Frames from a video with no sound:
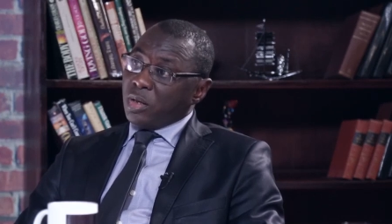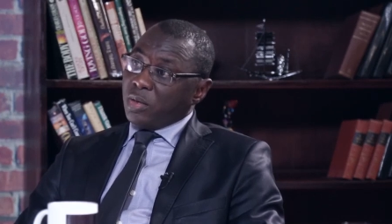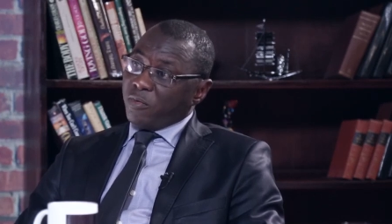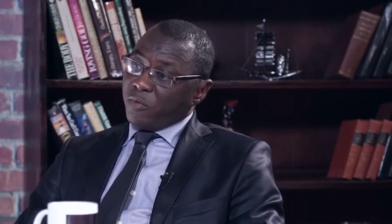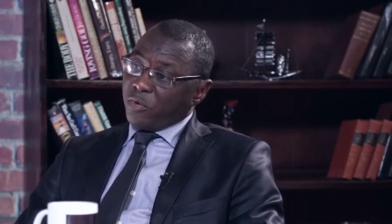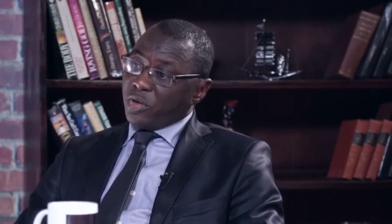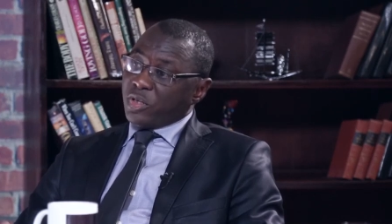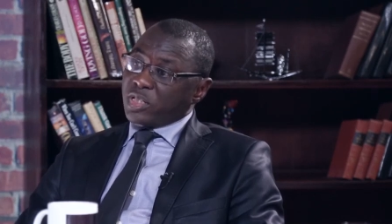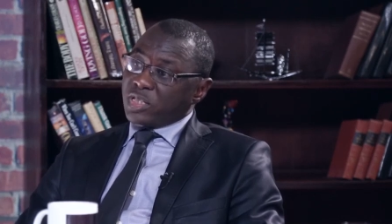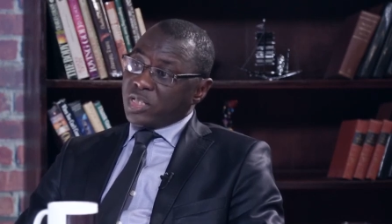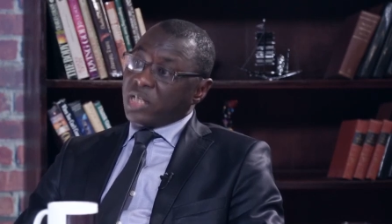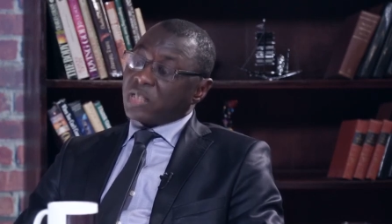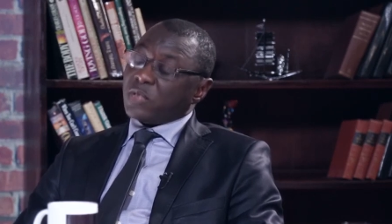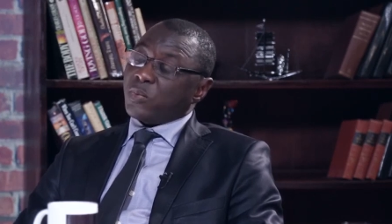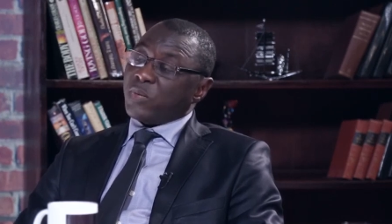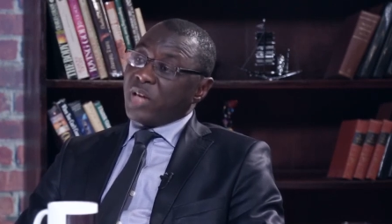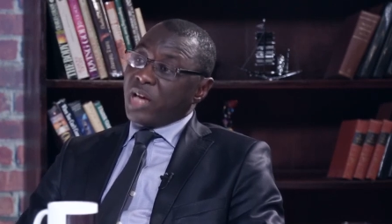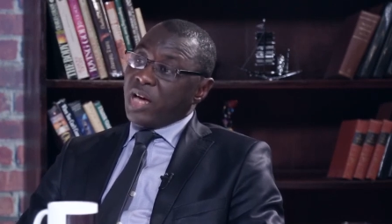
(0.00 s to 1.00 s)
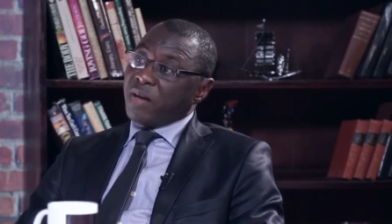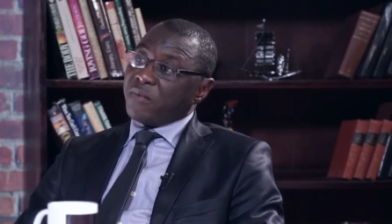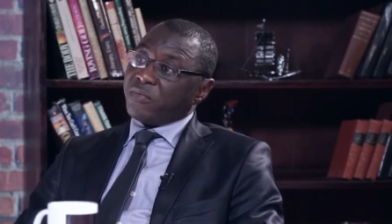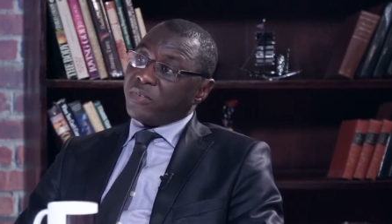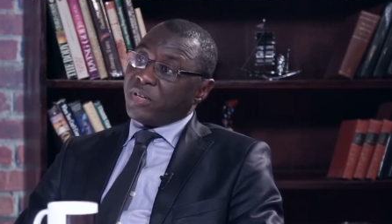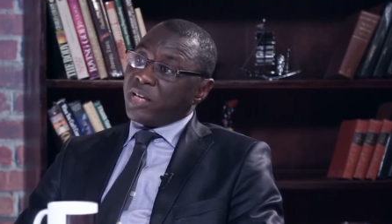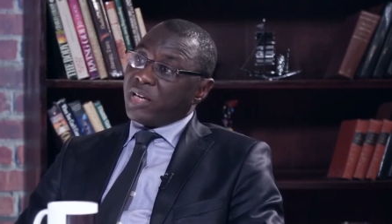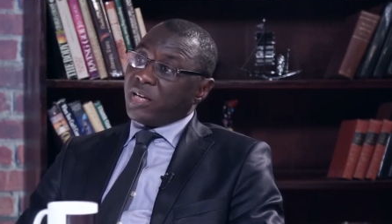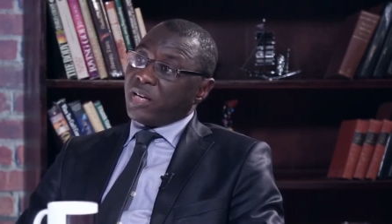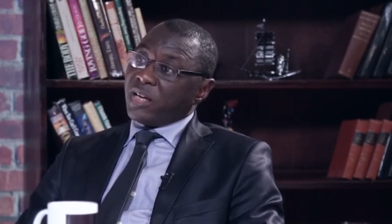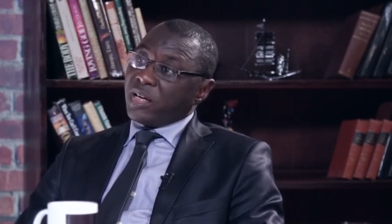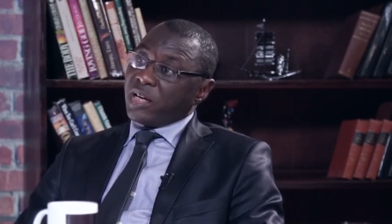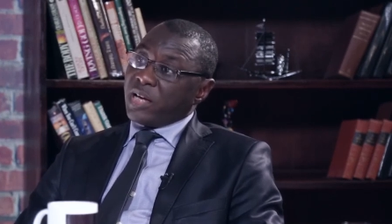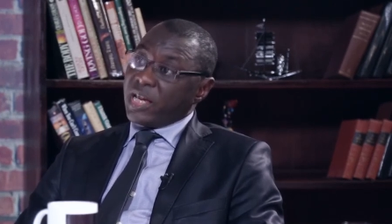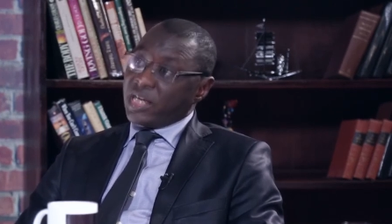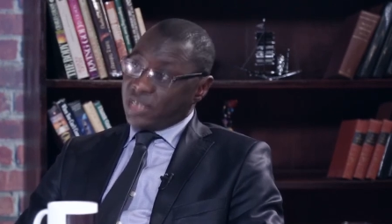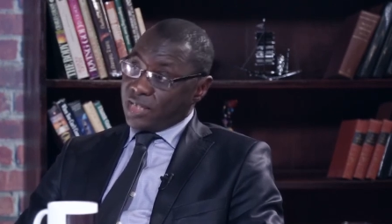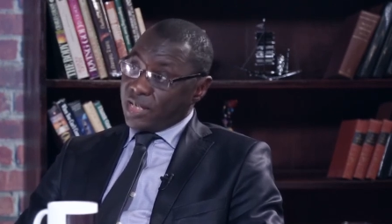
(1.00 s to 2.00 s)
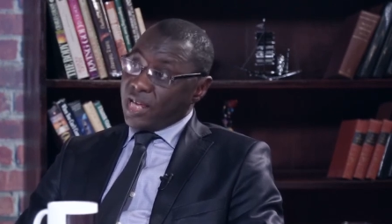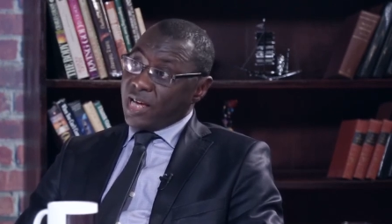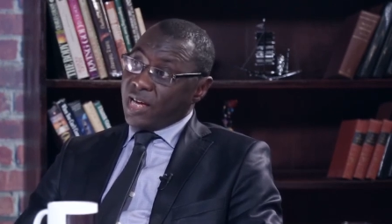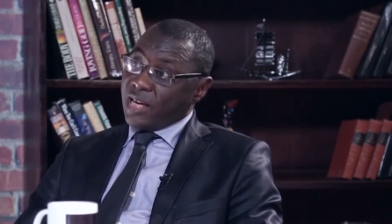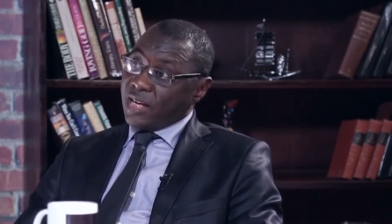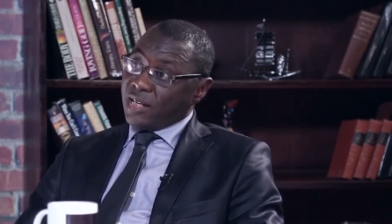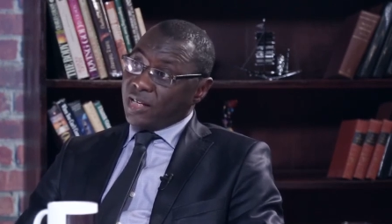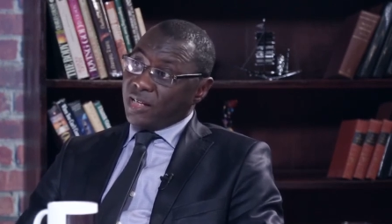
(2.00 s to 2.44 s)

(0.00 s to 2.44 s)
For instance, we have the ESLA,